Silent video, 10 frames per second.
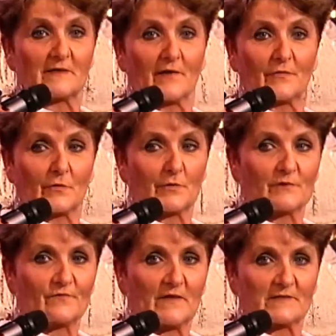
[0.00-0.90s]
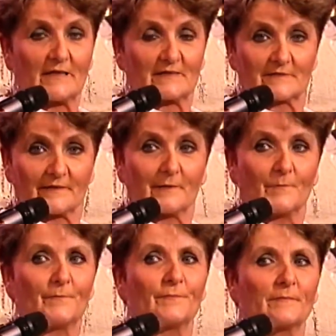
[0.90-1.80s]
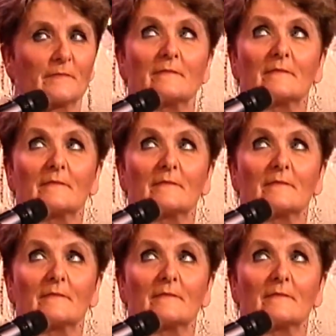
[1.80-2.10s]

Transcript: I thought it was fantastic. You did?